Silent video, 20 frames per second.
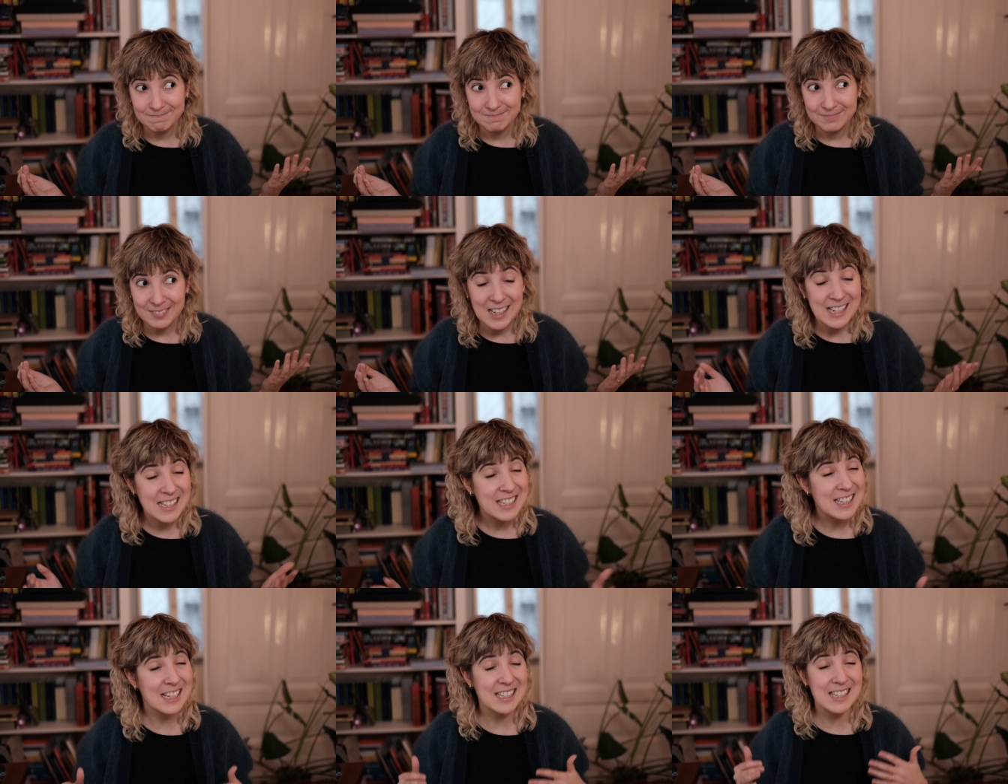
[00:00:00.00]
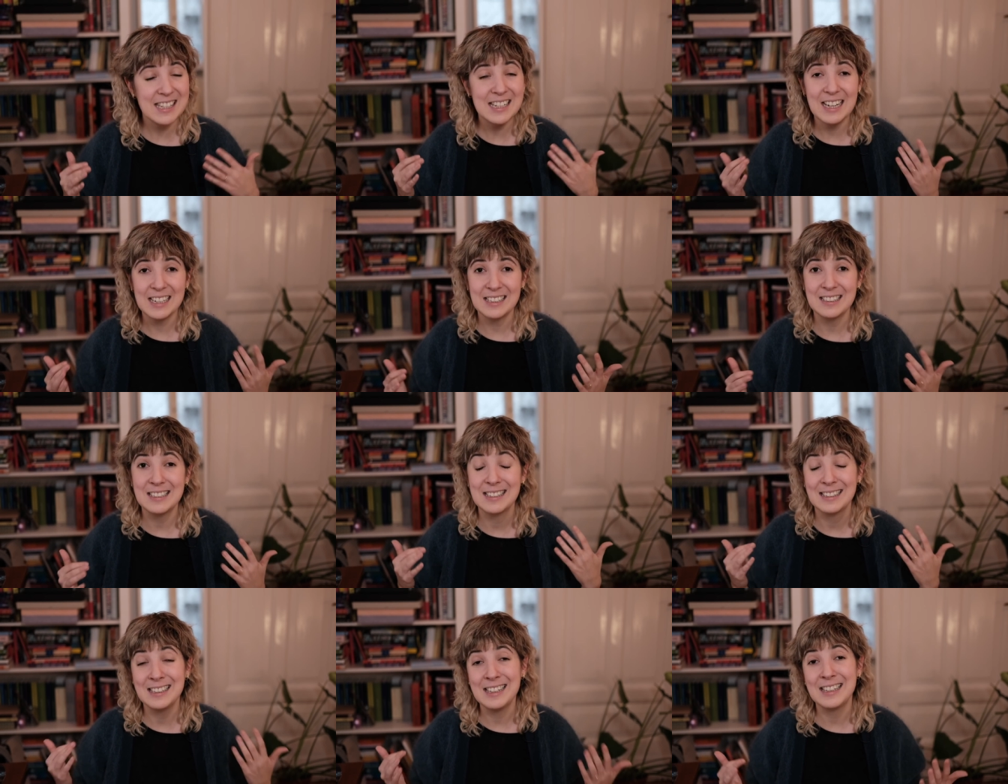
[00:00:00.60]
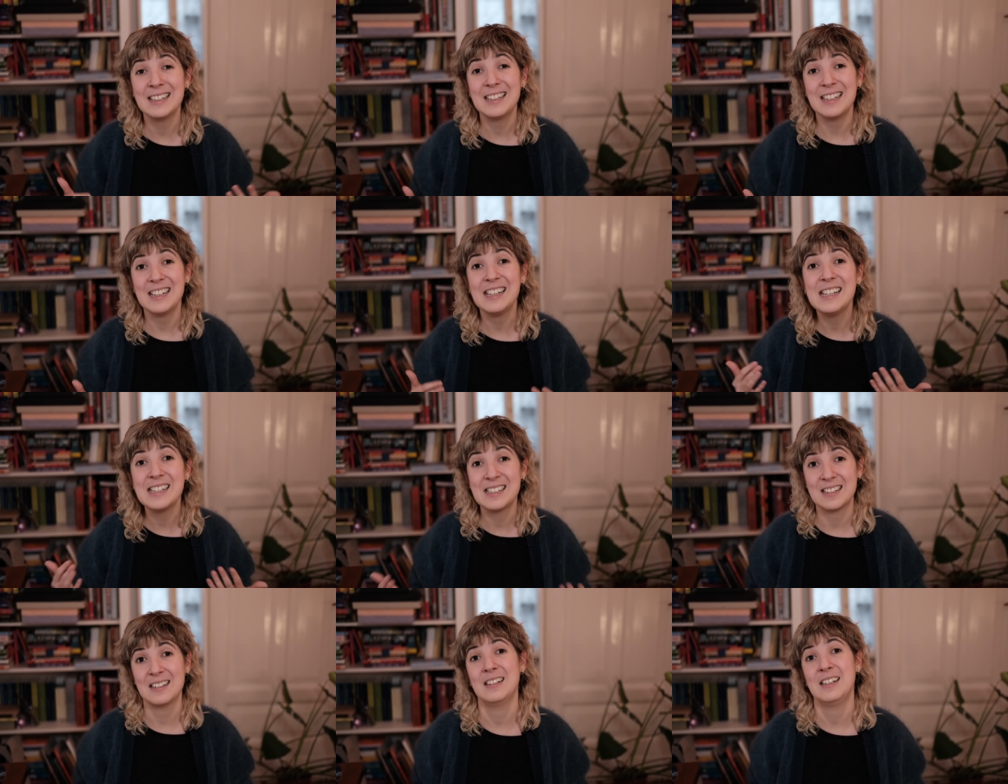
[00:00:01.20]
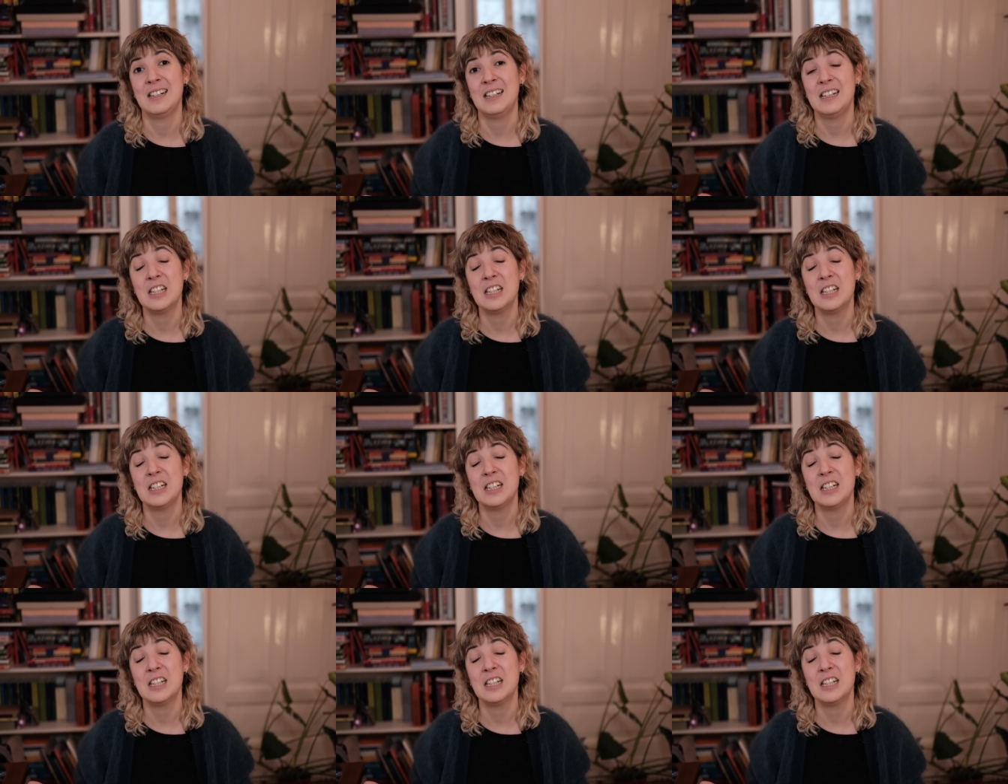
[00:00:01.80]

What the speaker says: It doesn't get deleted easily.